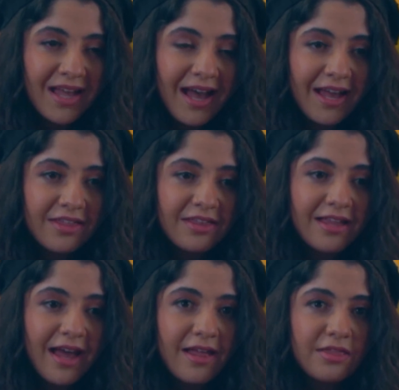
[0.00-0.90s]
I think
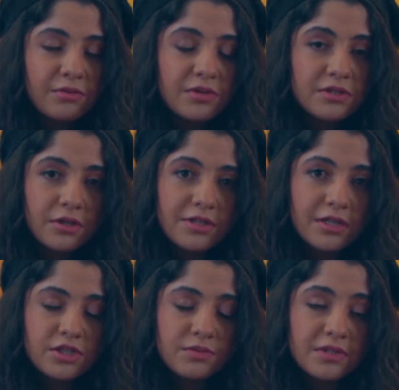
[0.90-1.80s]
that the results
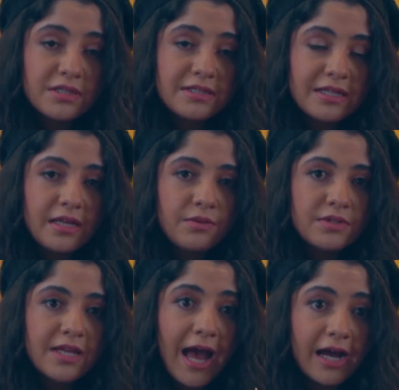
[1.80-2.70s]
that she was seeing
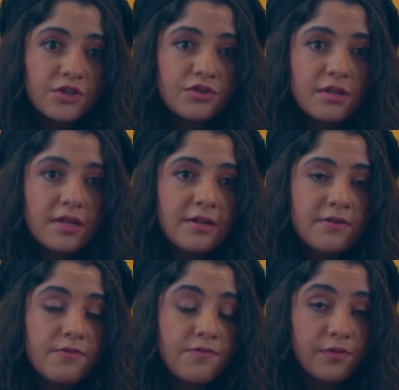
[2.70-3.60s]
was
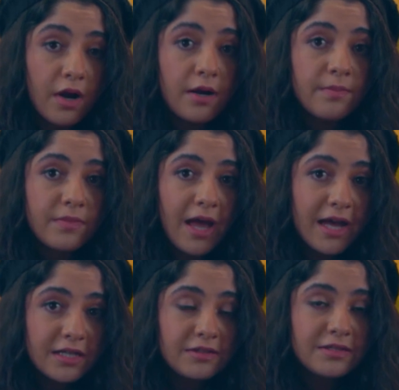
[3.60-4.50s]
actually from
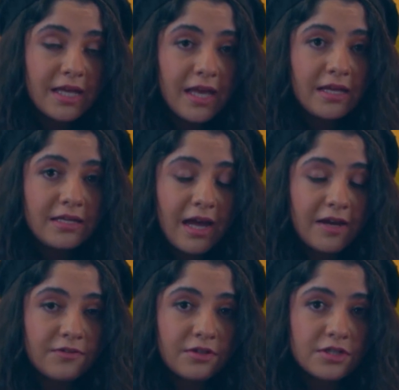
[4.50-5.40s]
Accutane
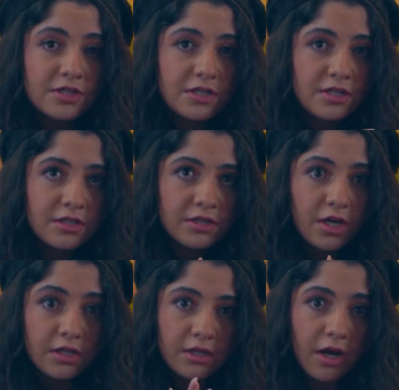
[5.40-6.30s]
after she
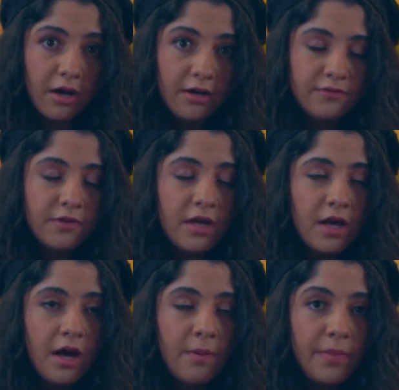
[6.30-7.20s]
cut it off,
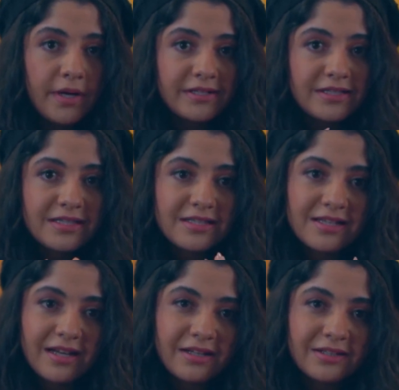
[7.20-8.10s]
but
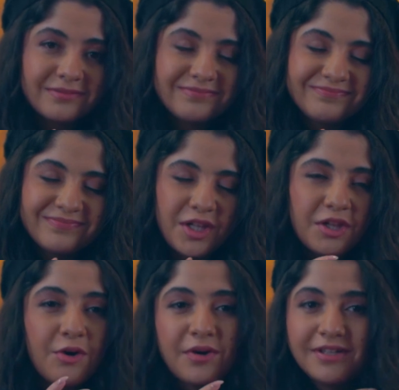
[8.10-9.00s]

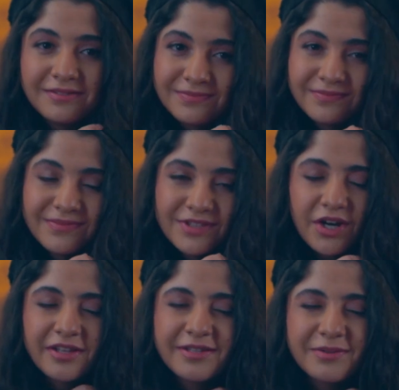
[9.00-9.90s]
Chloe,
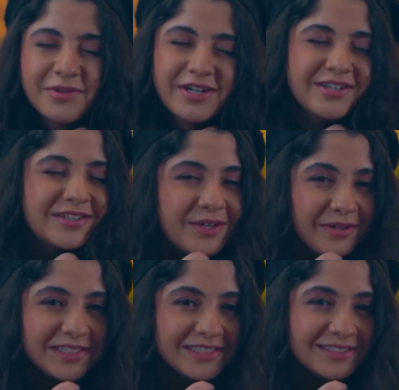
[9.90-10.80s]
darling, what are you
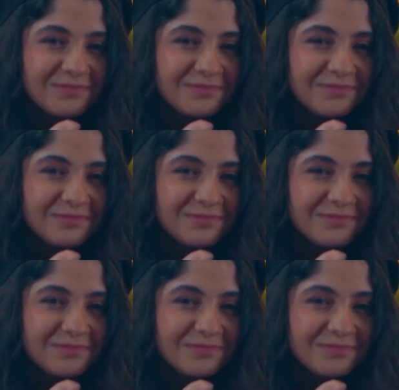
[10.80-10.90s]
doing?